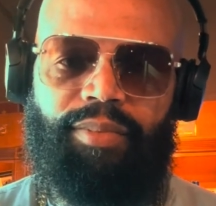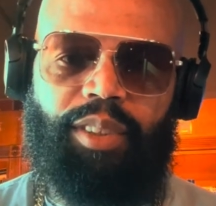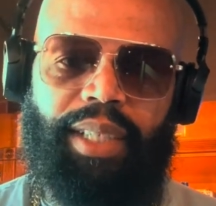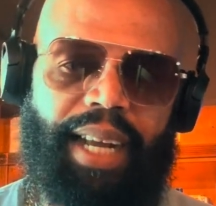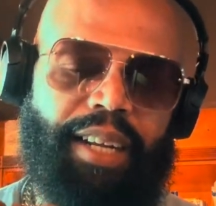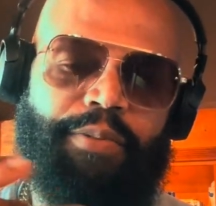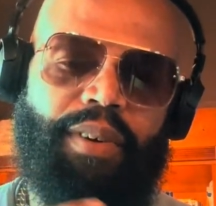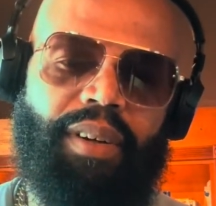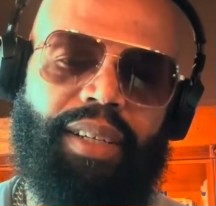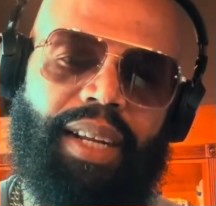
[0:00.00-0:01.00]
So they got to
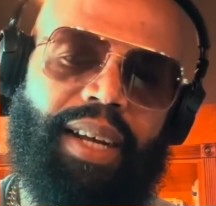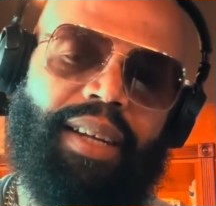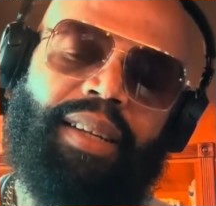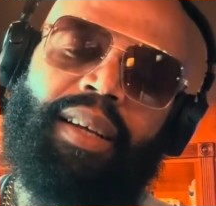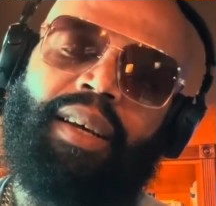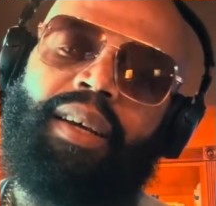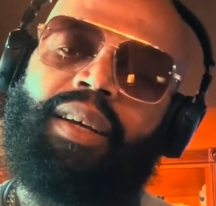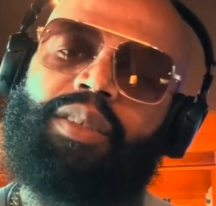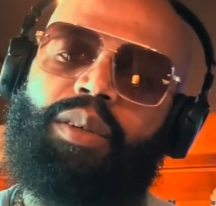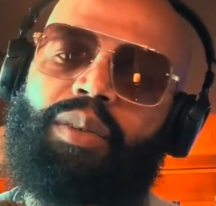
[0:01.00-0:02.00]
fall in line.
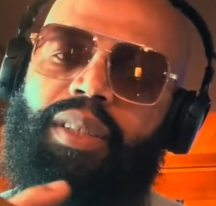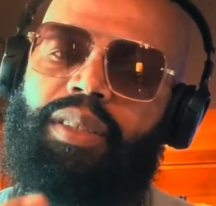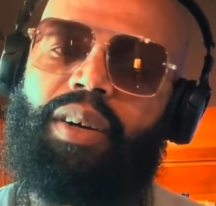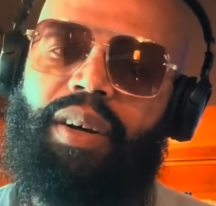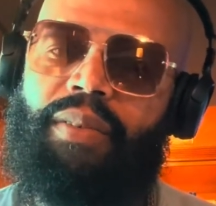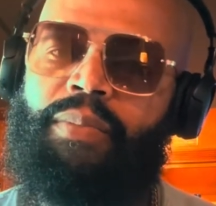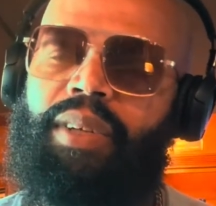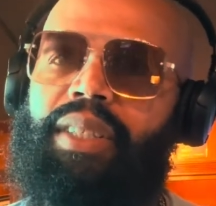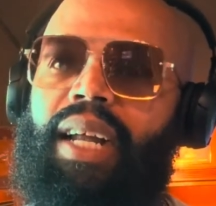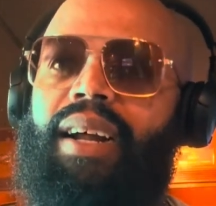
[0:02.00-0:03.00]
So, you know,
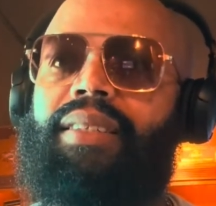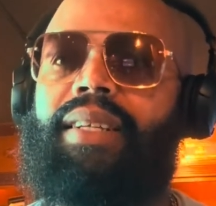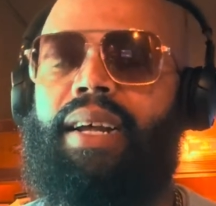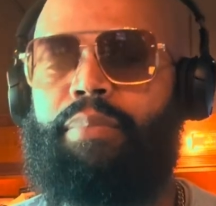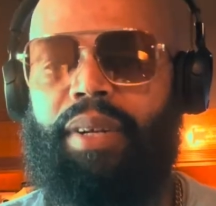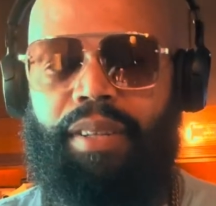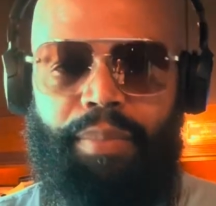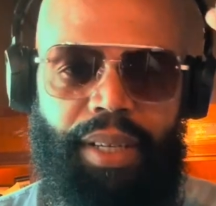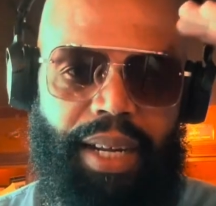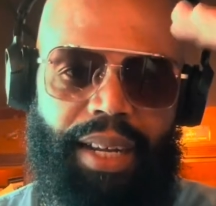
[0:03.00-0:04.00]
shout out to that brother, man.